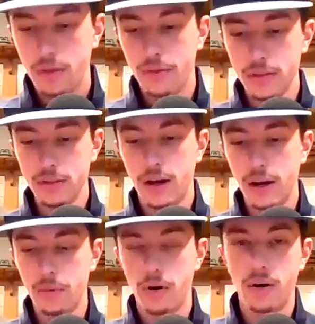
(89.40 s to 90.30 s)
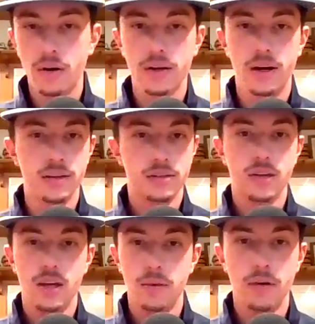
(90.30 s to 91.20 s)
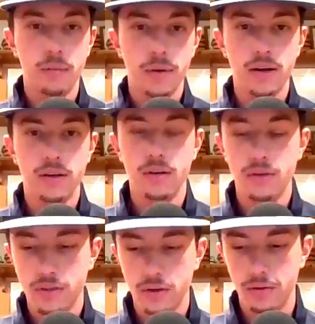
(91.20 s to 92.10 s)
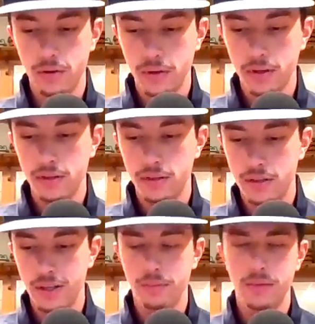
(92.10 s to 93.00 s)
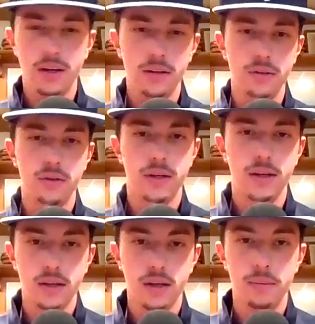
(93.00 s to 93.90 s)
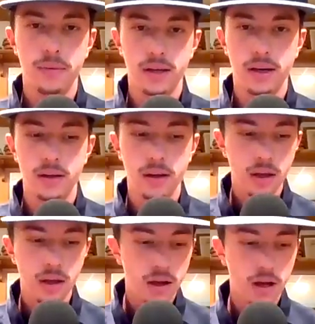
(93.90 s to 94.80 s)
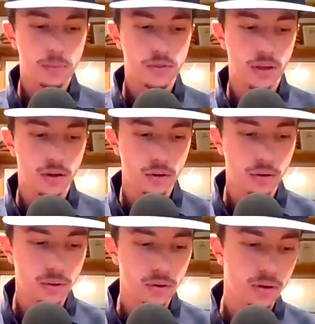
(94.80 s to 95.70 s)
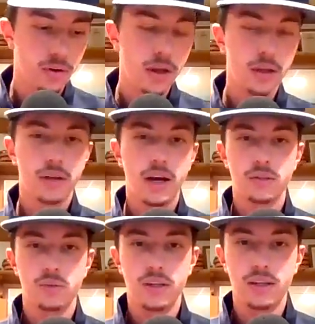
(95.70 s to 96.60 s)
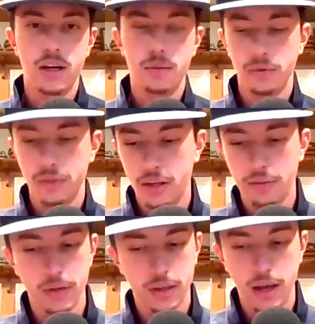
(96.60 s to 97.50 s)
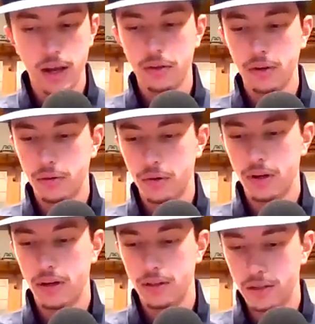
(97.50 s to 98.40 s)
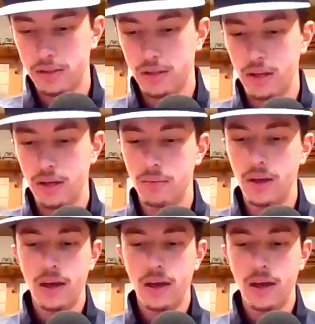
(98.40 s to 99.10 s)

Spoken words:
this Iowa Hawkeyes team, everybody knows they're a really good team. They had a little hiccup. They got upset earlier last week, I believe. But Caitlin Clark and this team